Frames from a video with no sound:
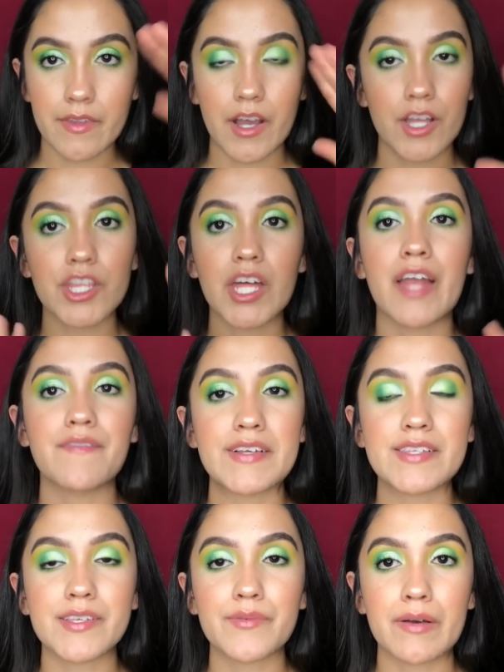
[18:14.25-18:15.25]
on the
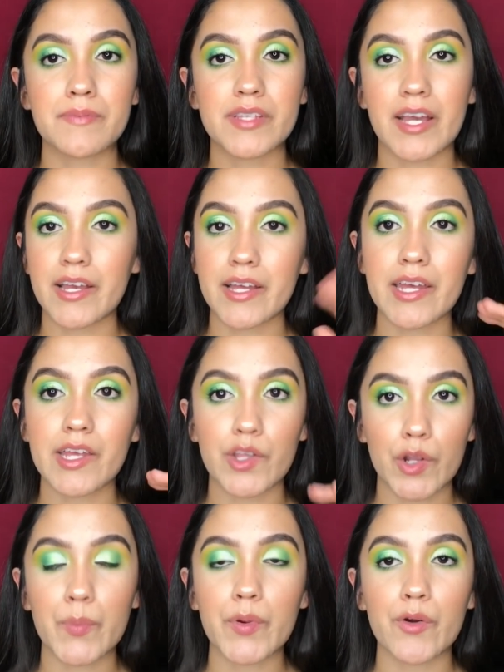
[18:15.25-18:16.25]
NBC website in
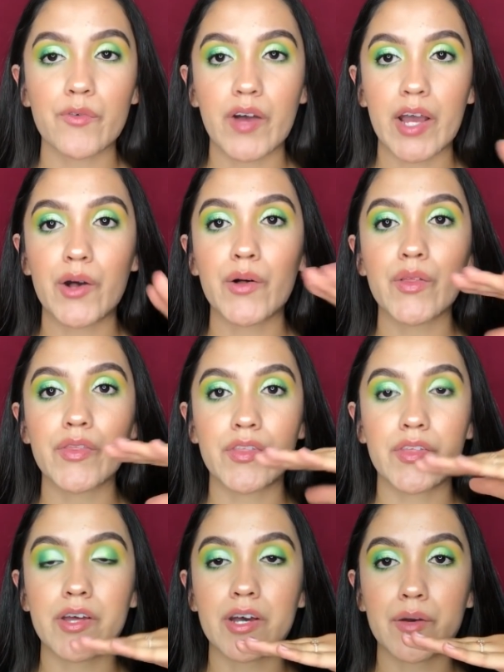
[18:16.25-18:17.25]
your profile
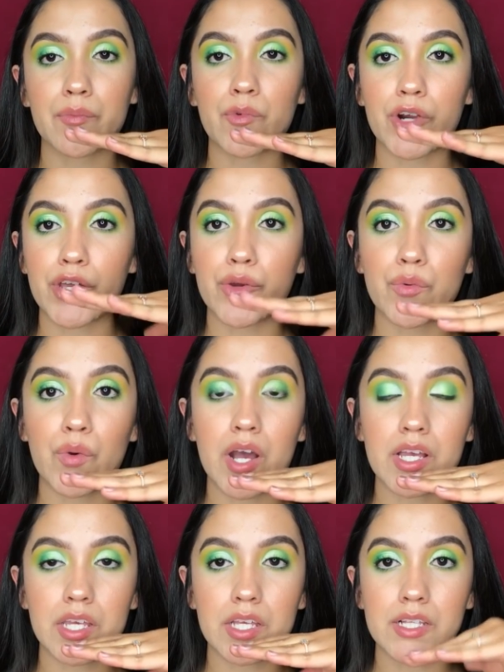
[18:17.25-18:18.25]
where you
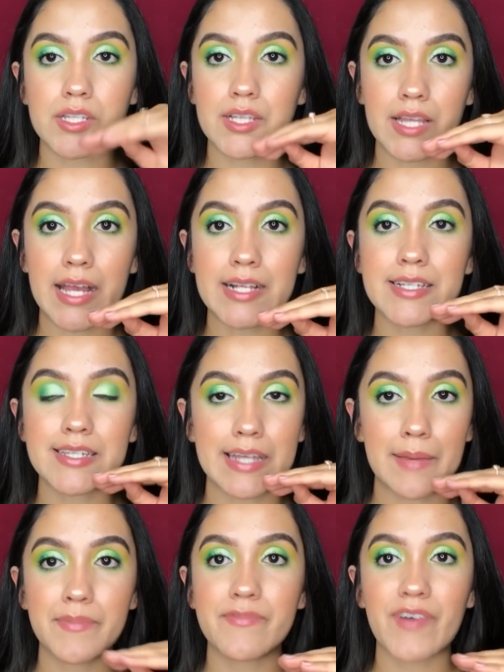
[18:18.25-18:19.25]
select
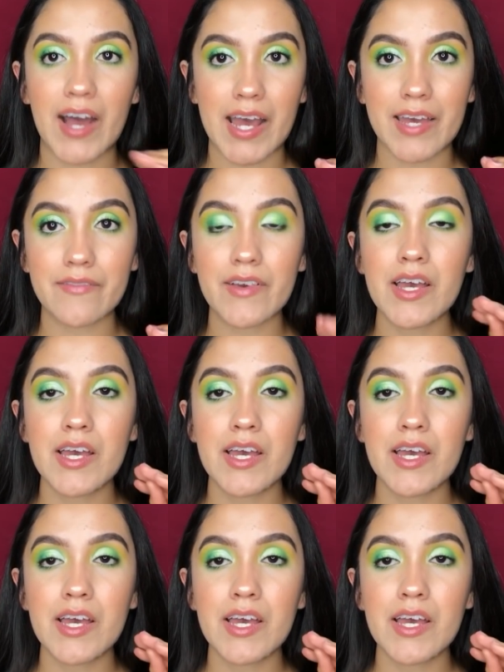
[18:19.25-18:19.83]
step 5.